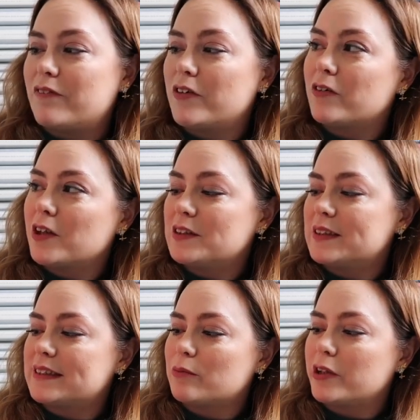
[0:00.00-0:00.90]
If you're
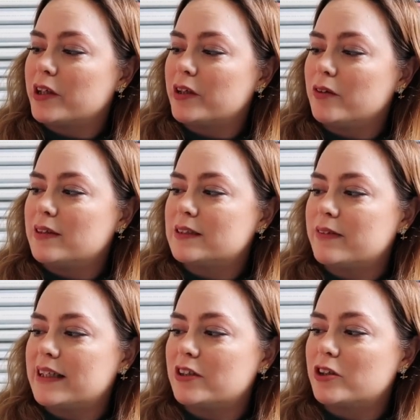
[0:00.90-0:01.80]
also someone who is
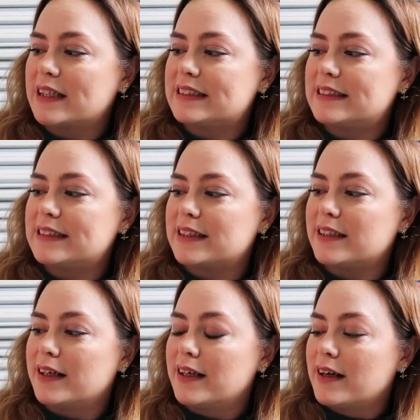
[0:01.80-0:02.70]
really interested
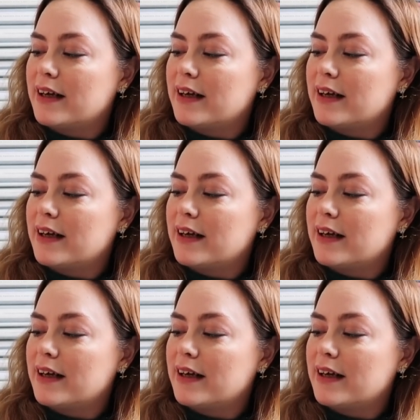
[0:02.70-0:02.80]
in